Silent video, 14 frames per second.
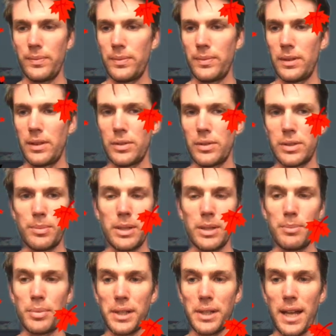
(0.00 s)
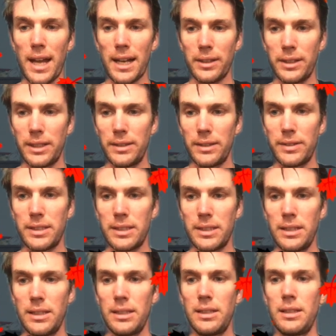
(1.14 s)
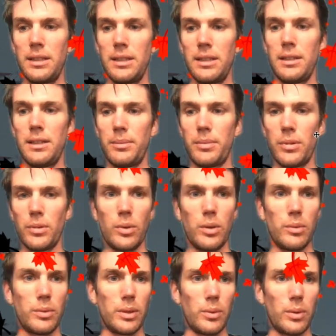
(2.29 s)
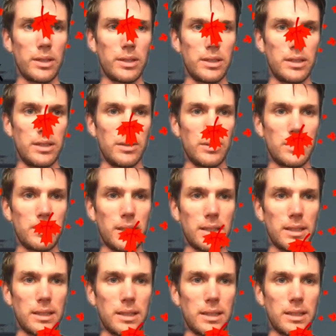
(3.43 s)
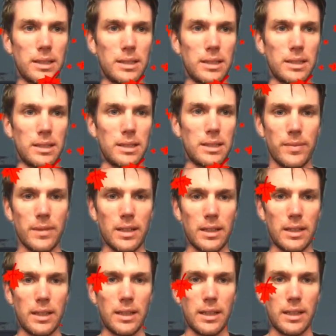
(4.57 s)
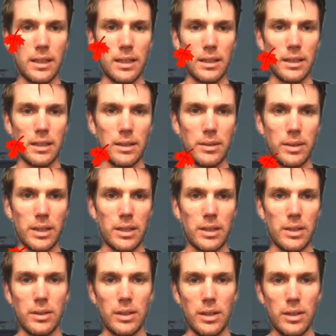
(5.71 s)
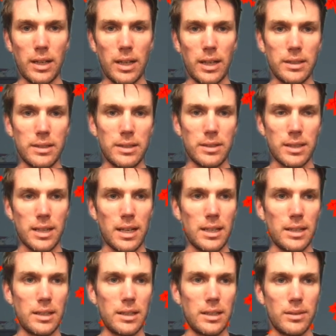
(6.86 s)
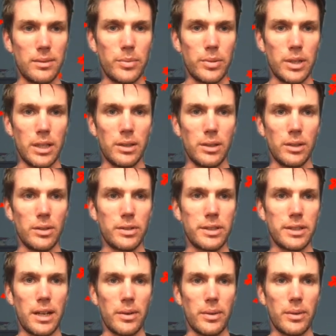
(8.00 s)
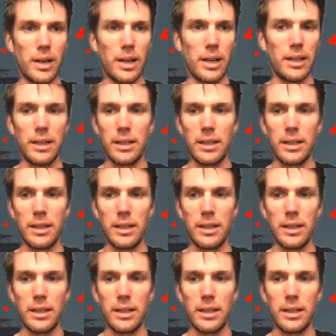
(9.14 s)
Those are pretty black leaves. But what we want to do is make this flat, and there we go. Okay, so it's kind of pretty close to that red.